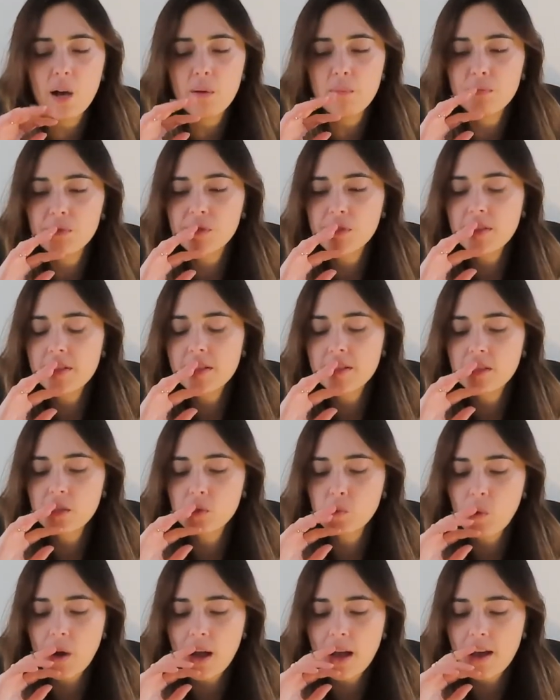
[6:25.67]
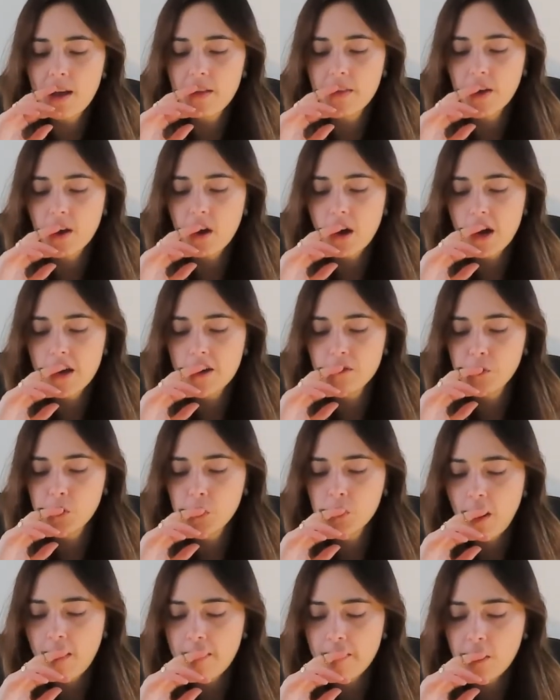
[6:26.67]
So this is where the kind of
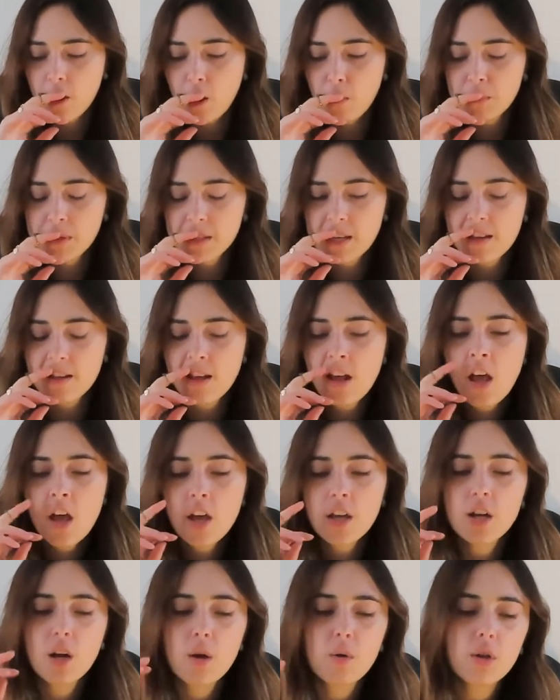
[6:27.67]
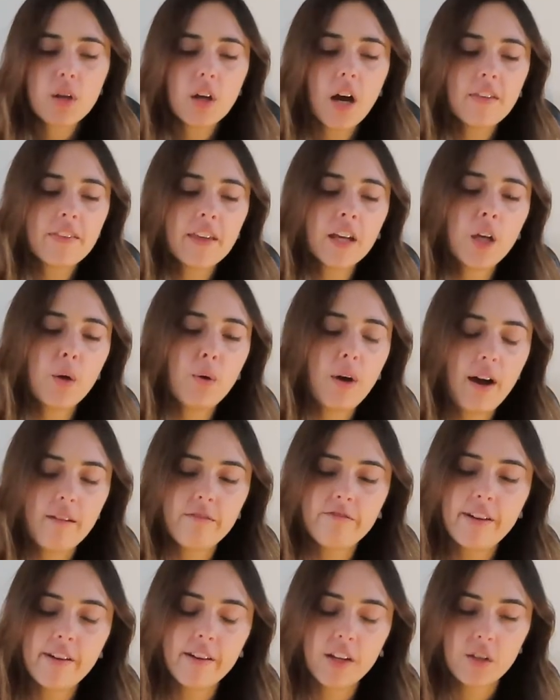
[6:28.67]
strength comes in. You know, I think you
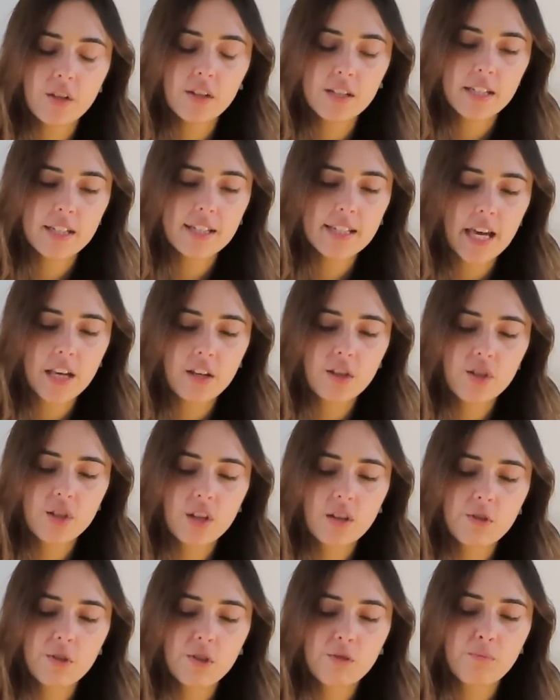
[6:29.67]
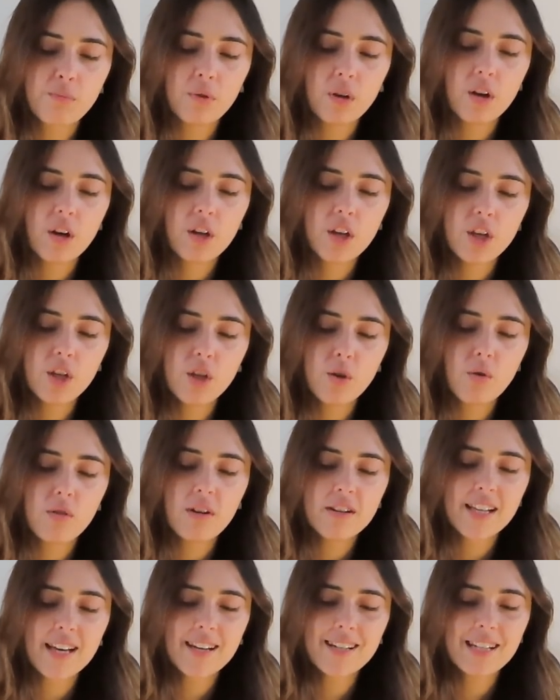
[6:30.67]
have very good intentions, but you
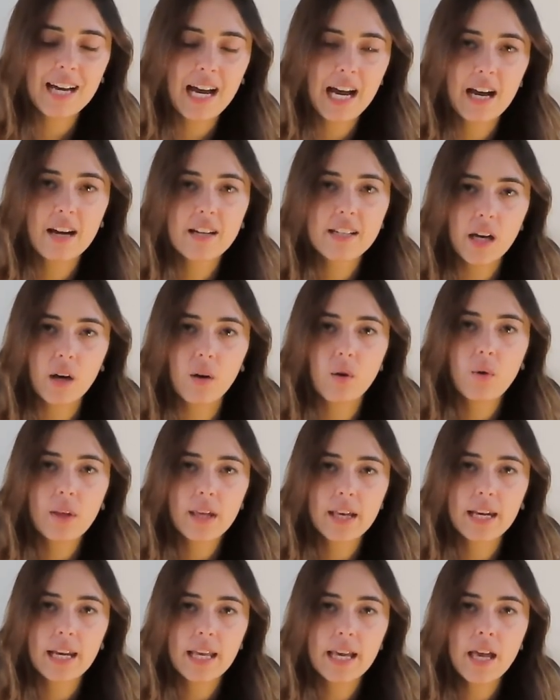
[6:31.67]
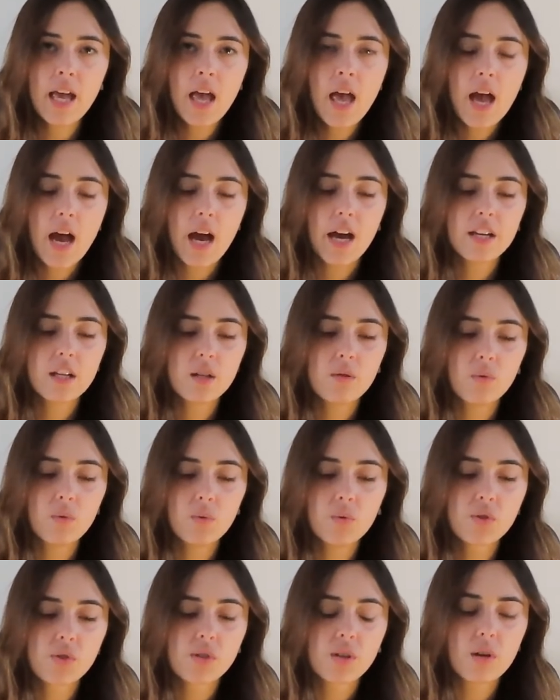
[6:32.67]
tend to act out quickly, and you
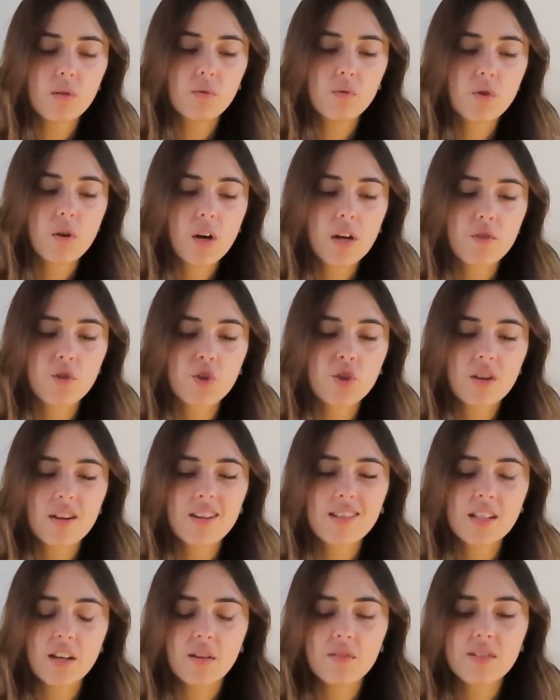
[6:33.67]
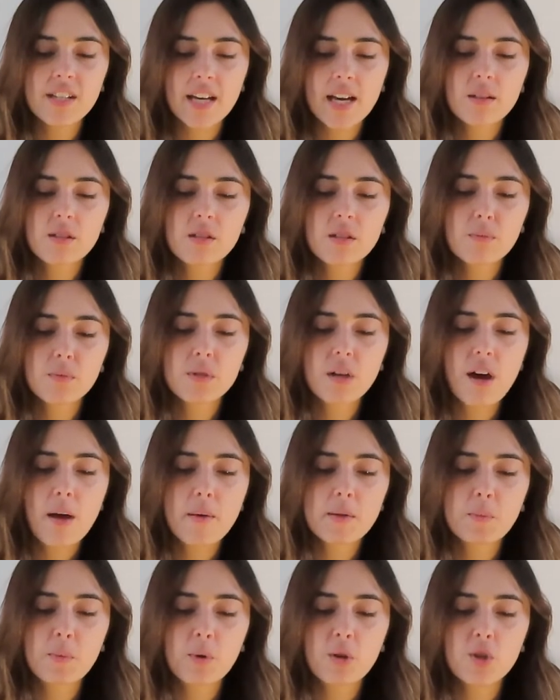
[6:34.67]
also kind of shut yourself down
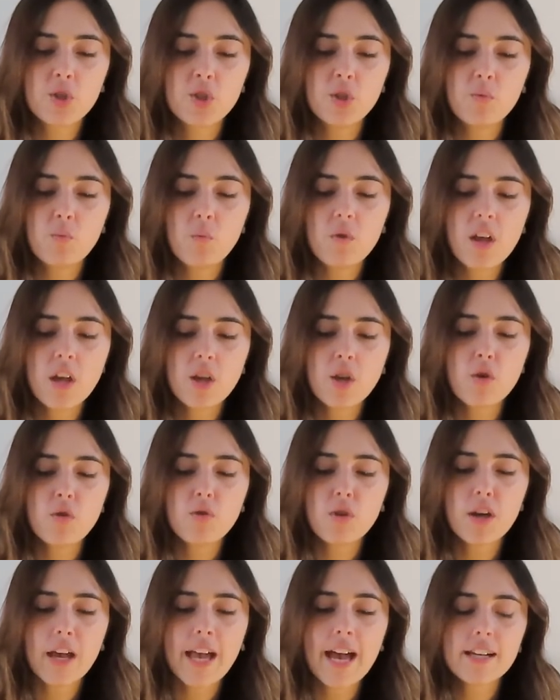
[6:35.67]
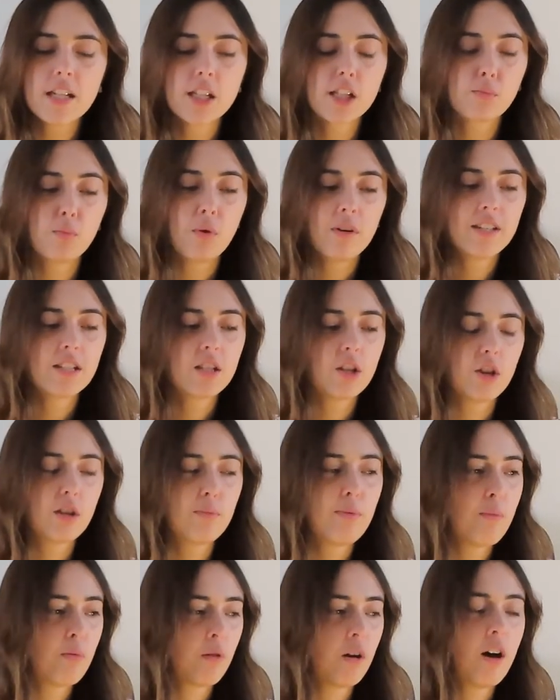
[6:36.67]
sometimes because you get disappointed that other
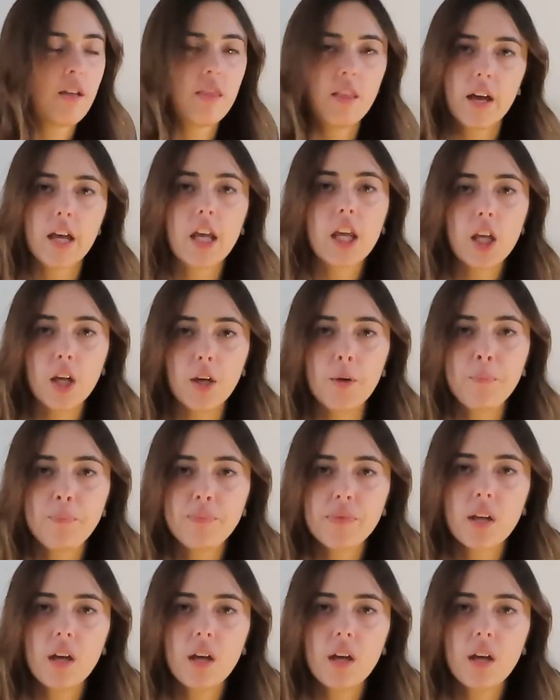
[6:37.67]
people aren't like you.